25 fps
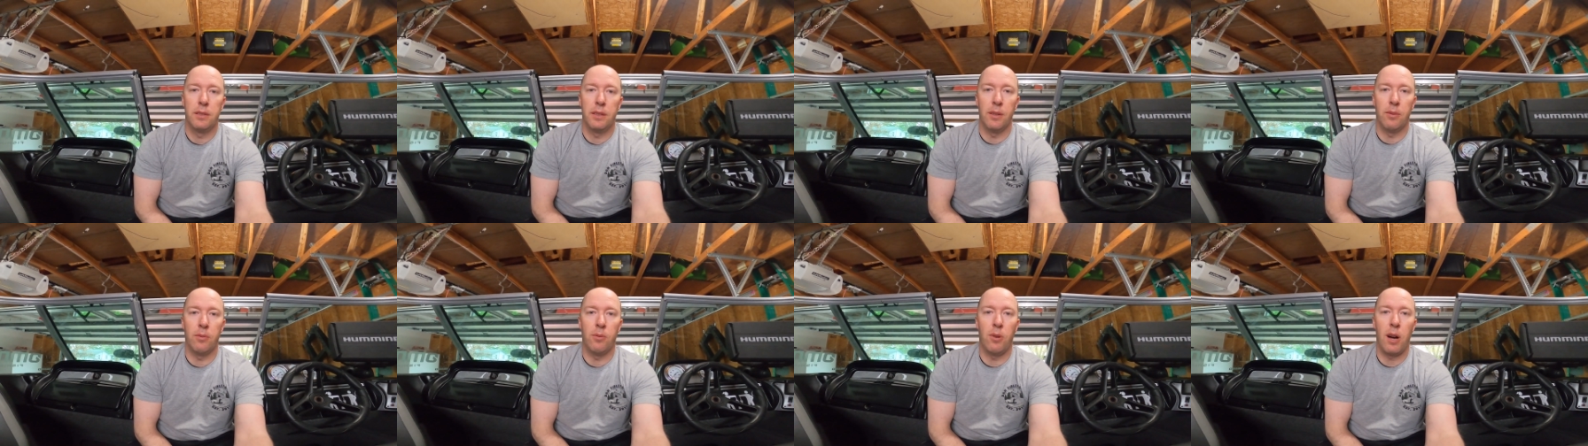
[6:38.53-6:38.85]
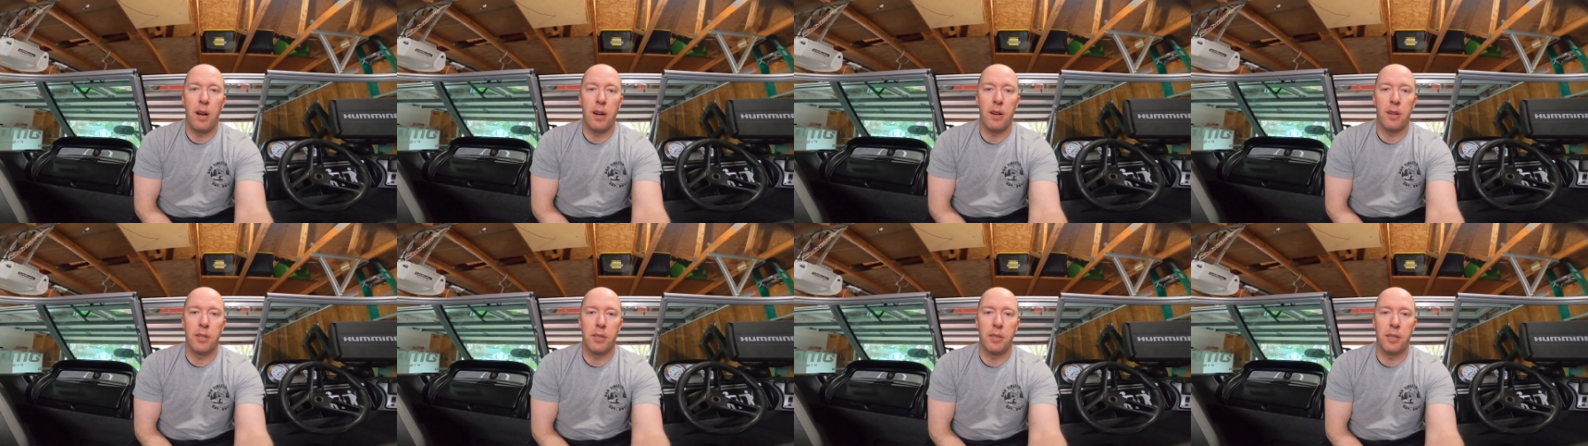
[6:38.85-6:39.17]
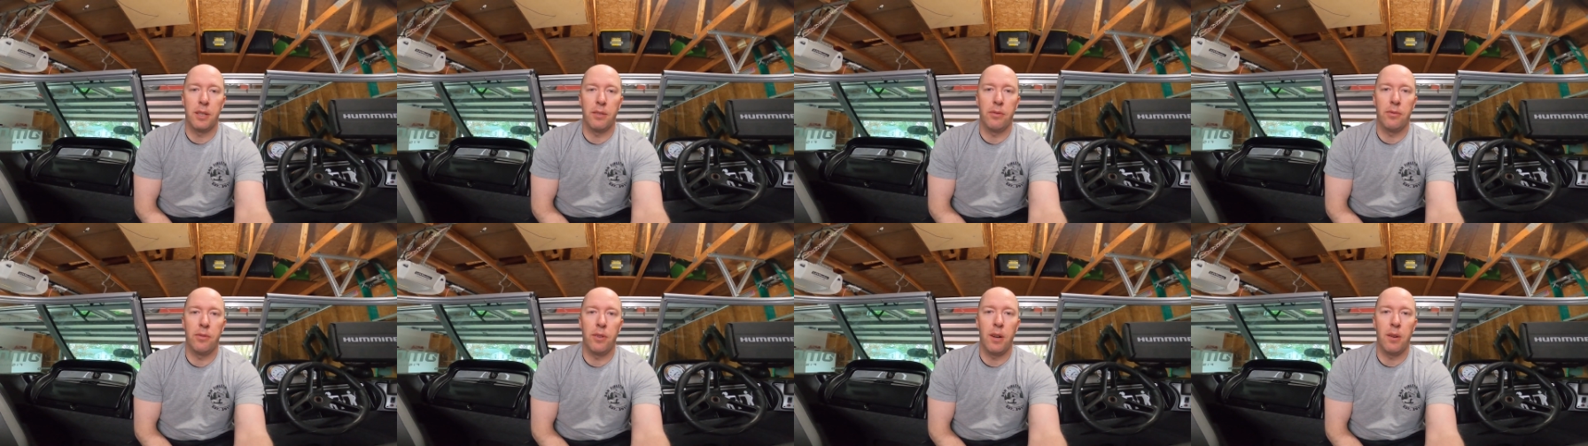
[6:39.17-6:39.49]
that wire
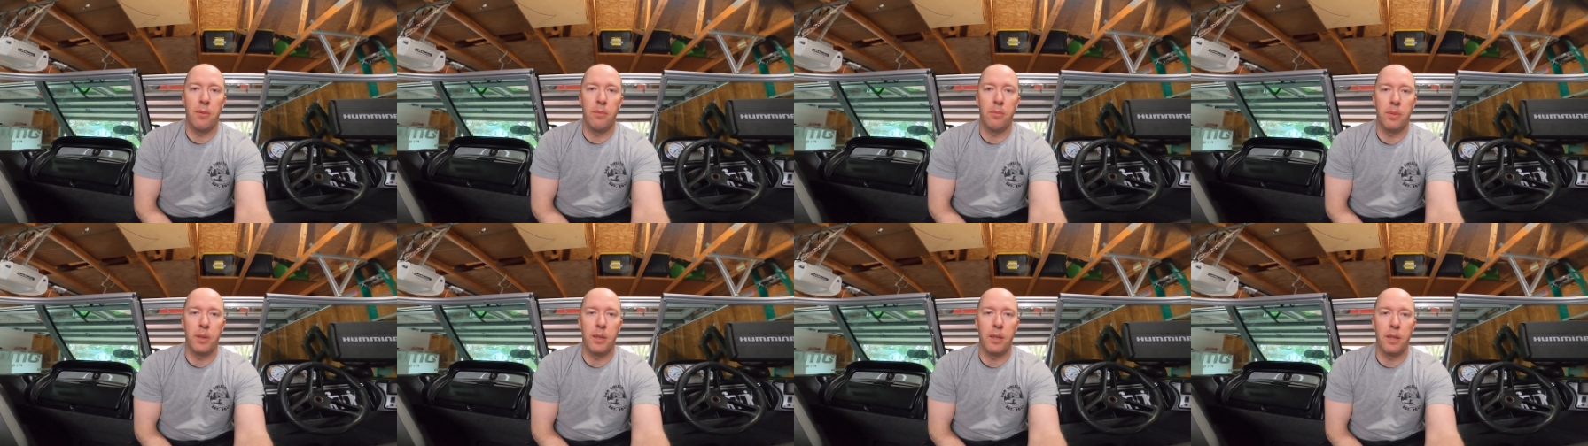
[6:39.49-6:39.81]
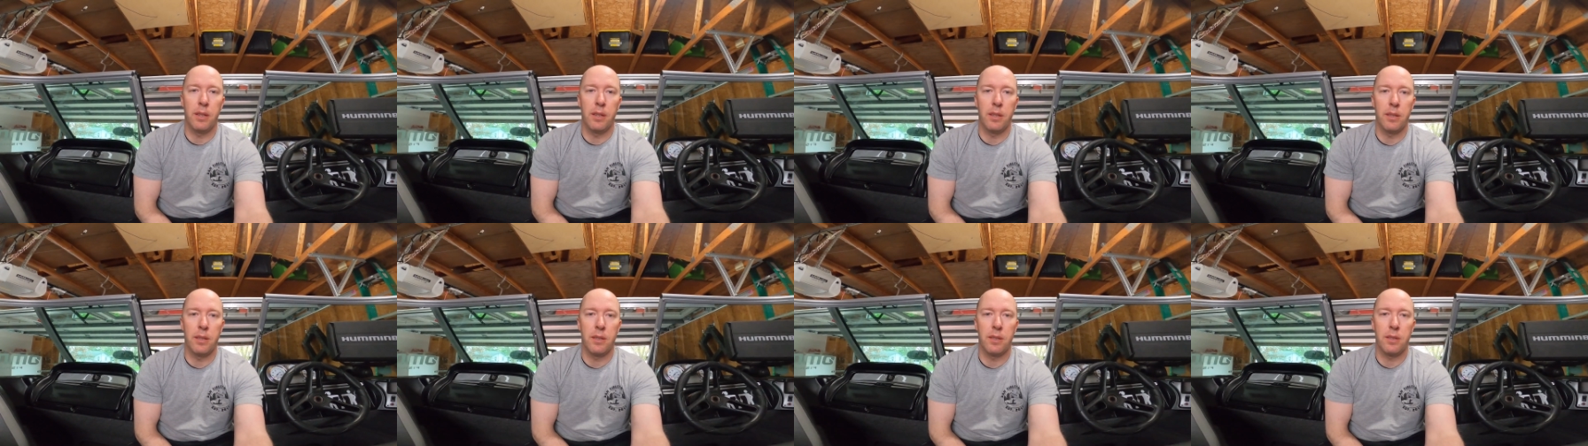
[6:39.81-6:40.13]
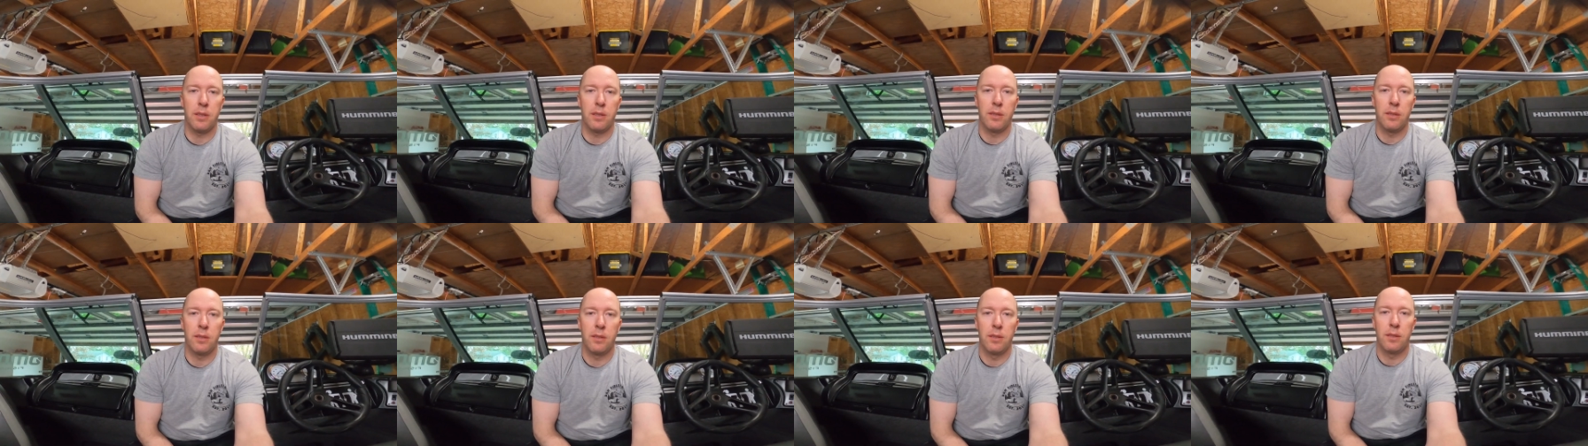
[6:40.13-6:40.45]
stuff up,
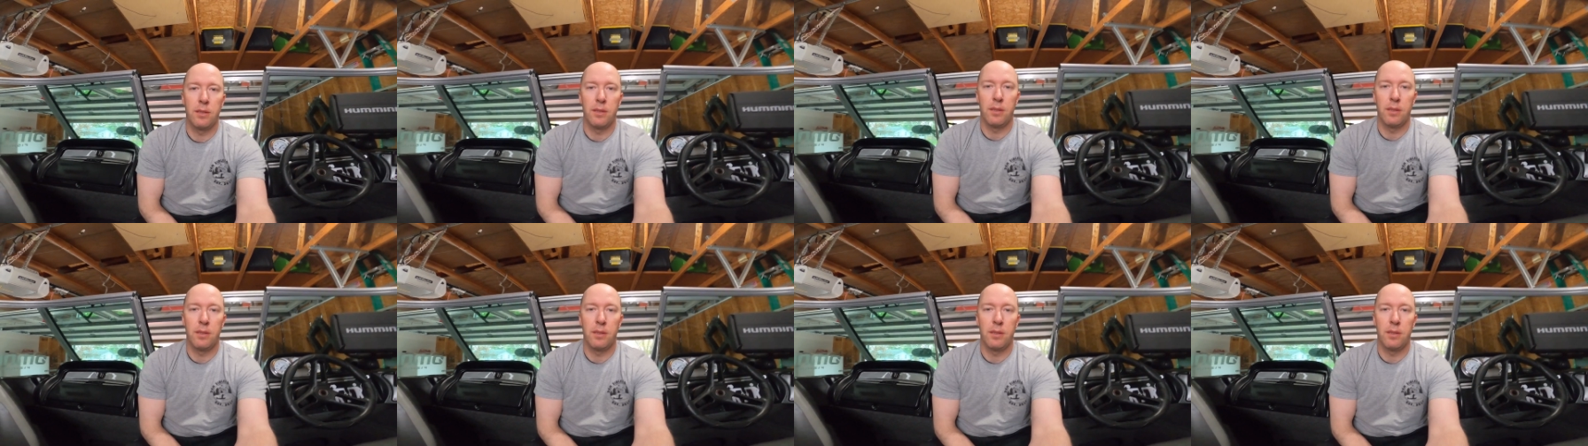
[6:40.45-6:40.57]
because